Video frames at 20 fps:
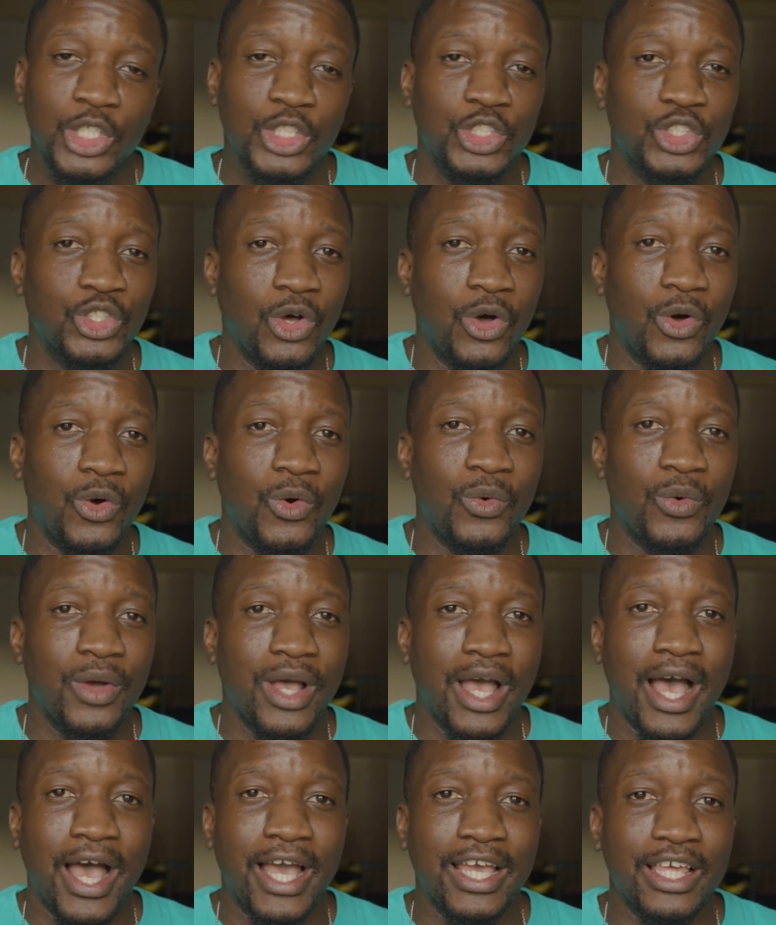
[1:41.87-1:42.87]
So
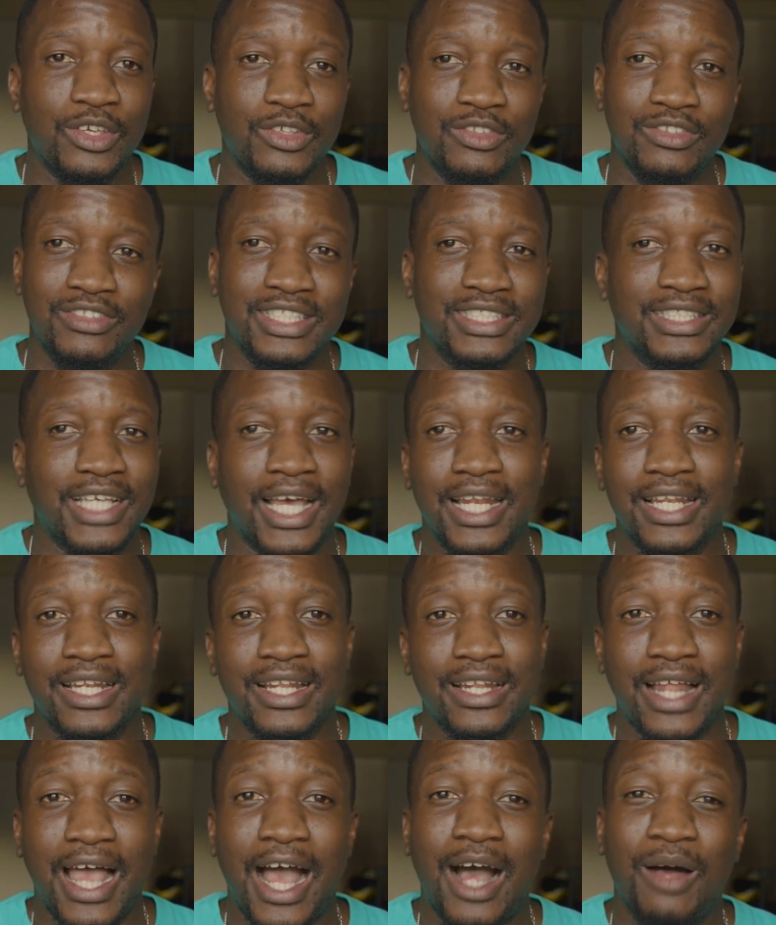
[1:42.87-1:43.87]
I decided
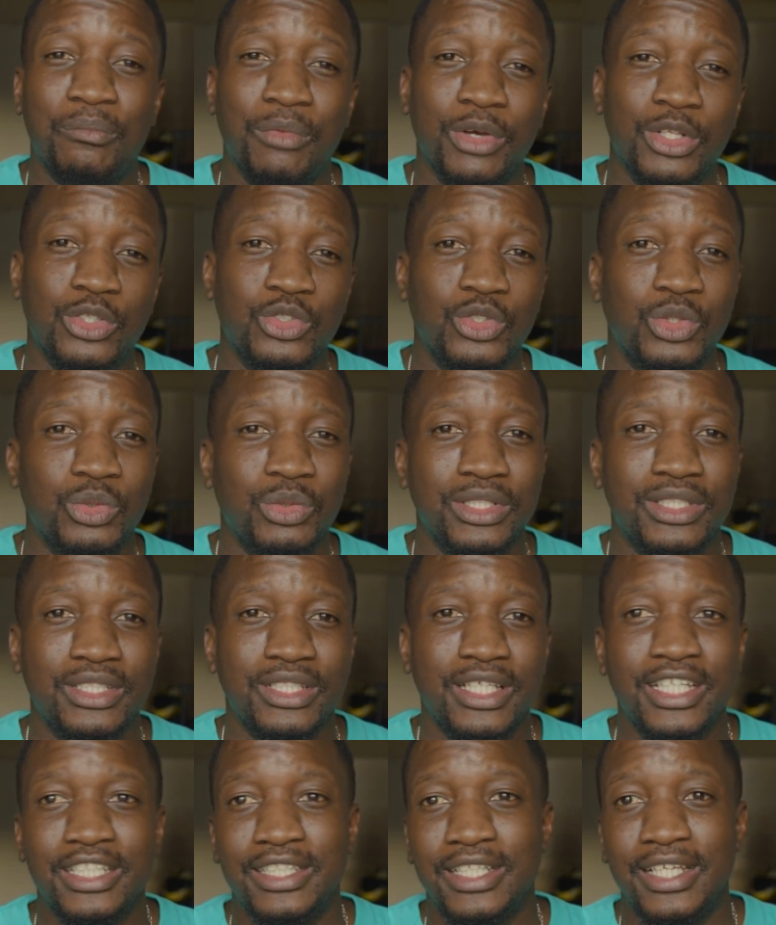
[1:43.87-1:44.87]
that I'm going to do it
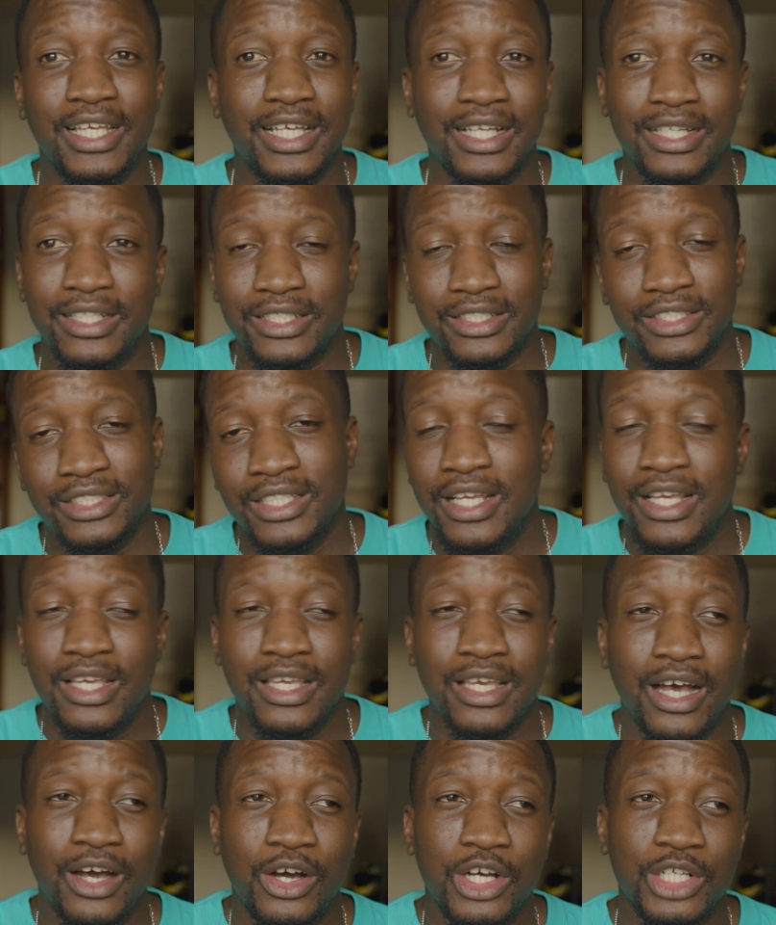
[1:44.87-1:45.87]
in English.
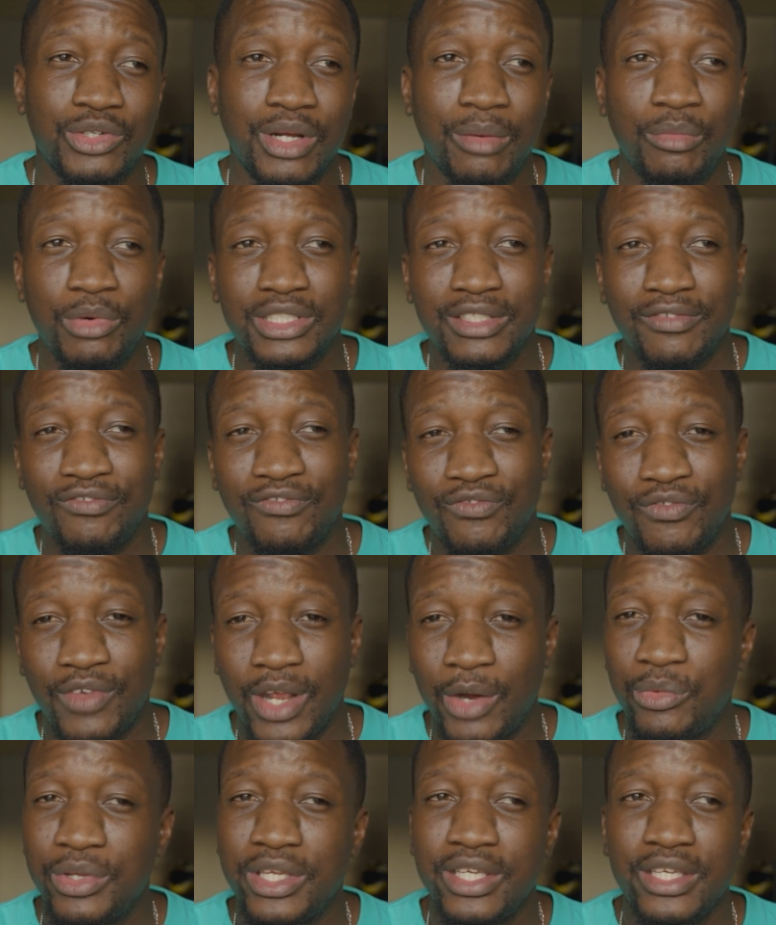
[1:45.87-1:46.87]
Oshuambo is a
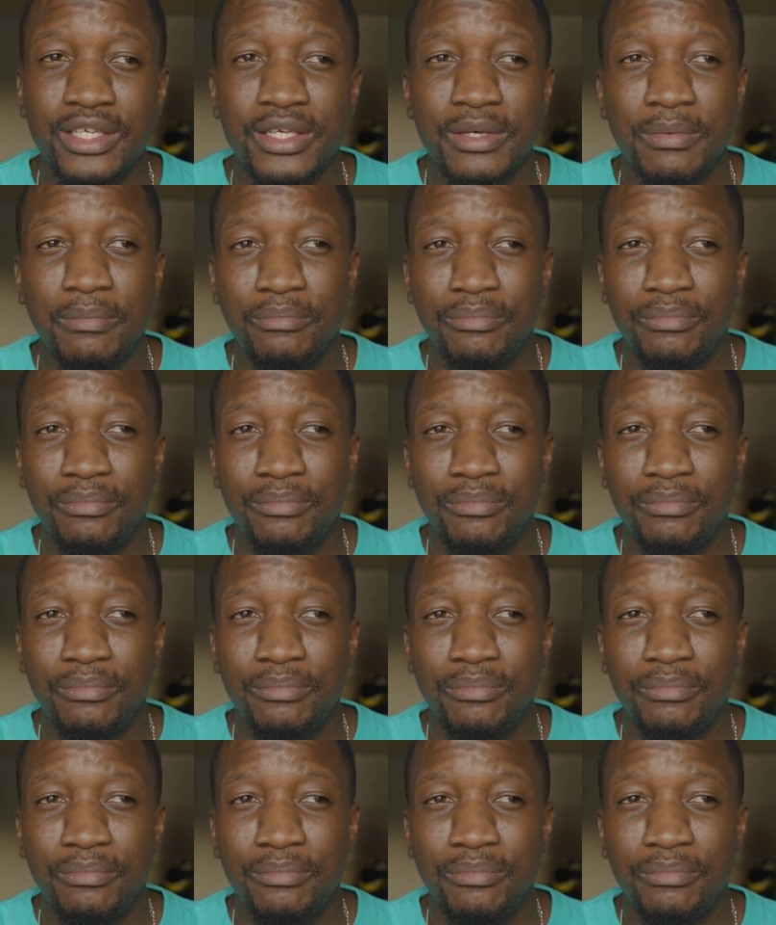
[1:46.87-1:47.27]
very